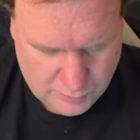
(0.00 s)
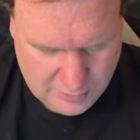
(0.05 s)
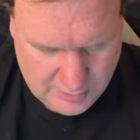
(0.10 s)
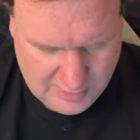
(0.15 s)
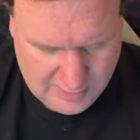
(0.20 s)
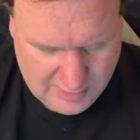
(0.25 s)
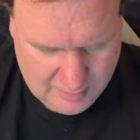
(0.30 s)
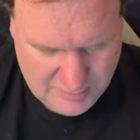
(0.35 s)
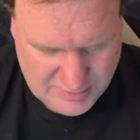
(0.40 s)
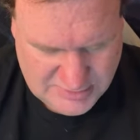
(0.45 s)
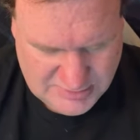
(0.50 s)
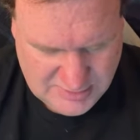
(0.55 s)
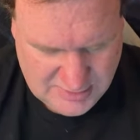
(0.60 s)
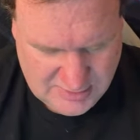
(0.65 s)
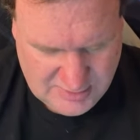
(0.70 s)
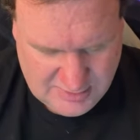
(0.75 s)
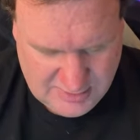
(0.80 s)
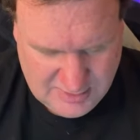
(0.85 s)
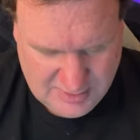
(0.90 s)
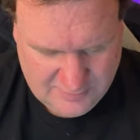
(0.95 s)
A, B, C,
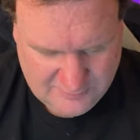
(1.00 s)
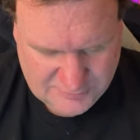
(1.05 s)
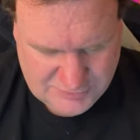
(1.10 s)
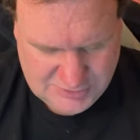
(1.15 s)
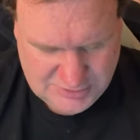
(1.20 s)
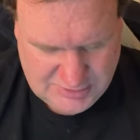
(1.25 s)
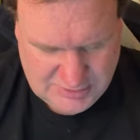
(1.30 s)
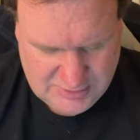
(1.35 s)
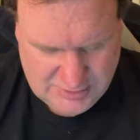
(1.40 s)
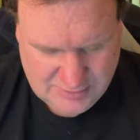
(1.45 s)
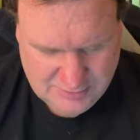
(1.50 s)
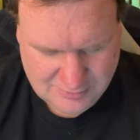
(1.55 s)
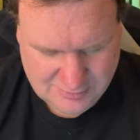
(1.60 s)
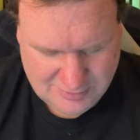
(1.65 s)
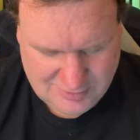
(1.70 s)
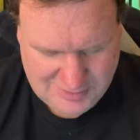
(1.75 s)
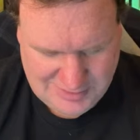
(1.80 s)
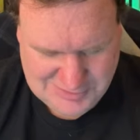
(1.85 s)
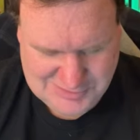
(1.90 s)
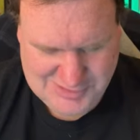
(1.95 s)
D, E, F, G,
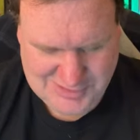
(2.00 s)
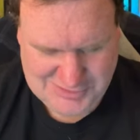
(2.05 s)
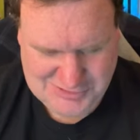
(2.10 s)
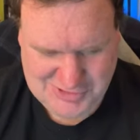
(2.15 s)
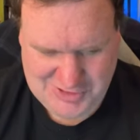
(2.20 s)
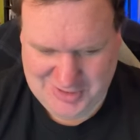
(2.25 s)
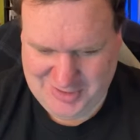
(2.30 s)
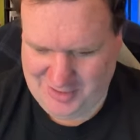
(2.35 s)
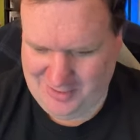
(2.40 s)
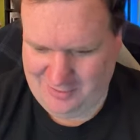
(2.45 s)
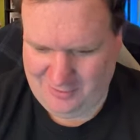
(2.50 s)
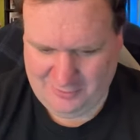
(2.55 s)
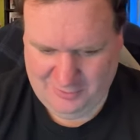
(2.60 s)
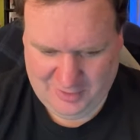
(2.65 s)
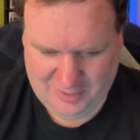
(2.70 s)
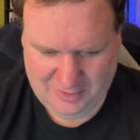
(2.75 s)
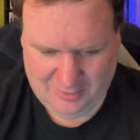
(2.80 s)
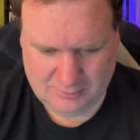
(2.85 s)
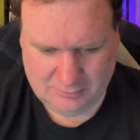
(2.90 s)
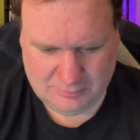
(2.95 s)
H, I, J, K. Okay.